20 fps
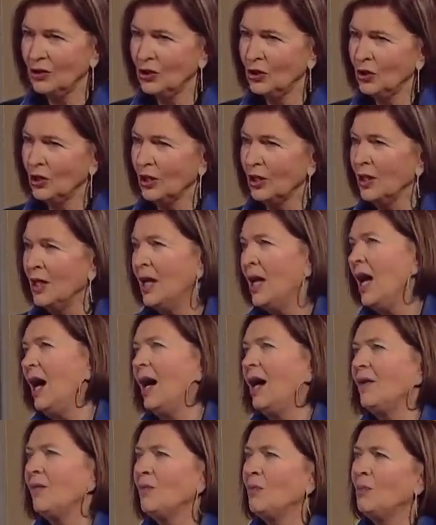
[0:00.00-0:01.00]
Sure.
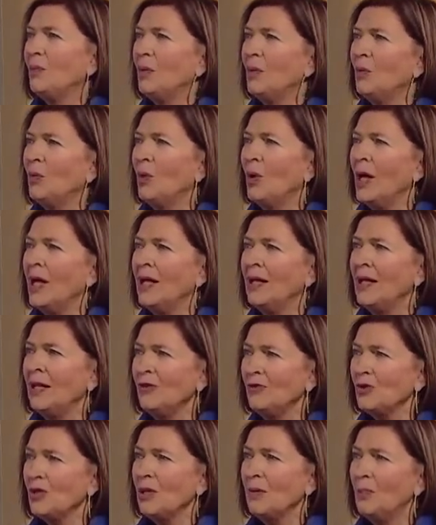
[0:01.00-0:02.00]
Uh, an
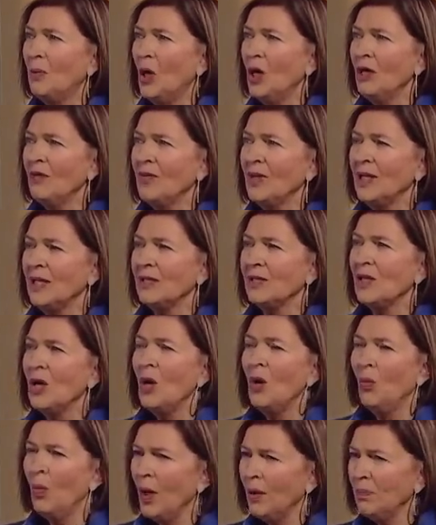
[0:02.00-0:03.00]
interesting part of it is
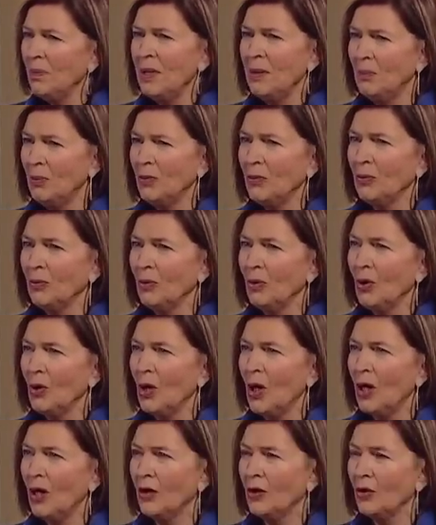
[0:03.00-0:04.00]
what people
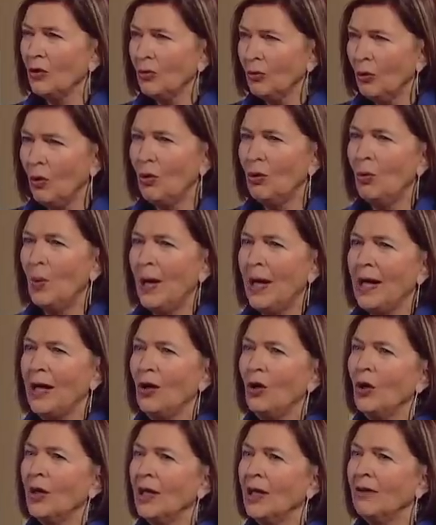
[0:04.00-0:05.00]
uh, throw away
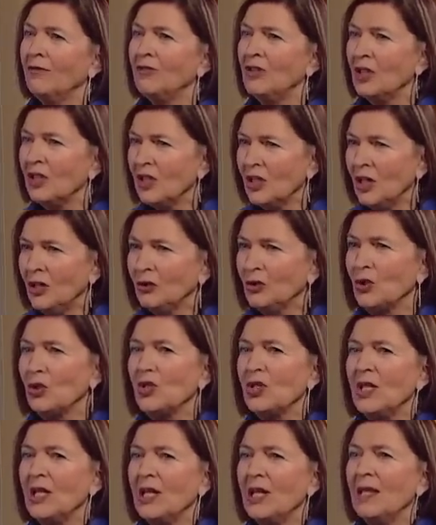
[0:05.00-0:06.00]
or give to
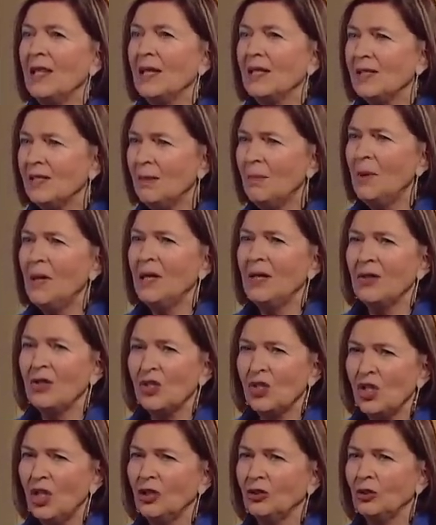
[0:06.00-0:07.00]
shelters, thinking that somebody in the
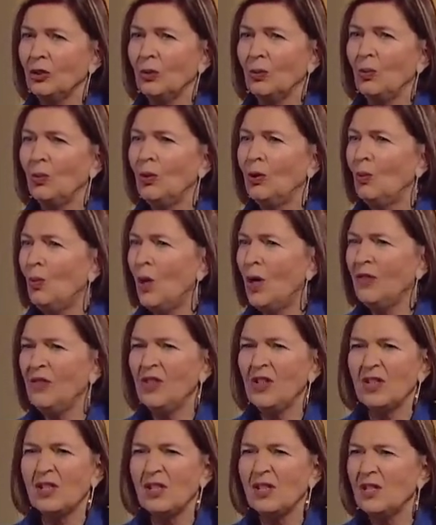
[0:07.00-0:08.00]
shelter will want
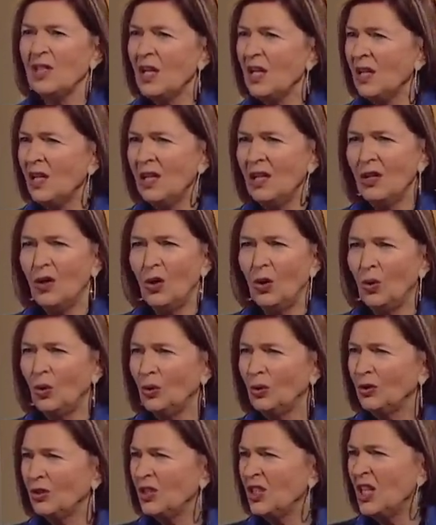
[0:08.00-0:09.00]
this stinky
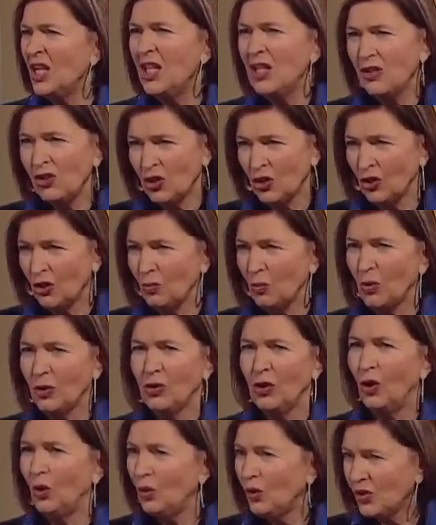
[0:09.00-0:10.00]
old T-shirt with
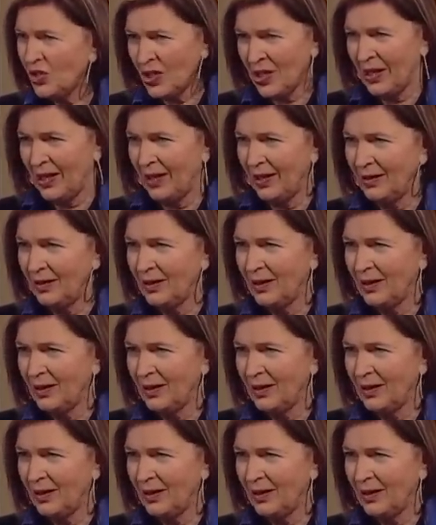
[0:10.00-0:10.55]
holes in it.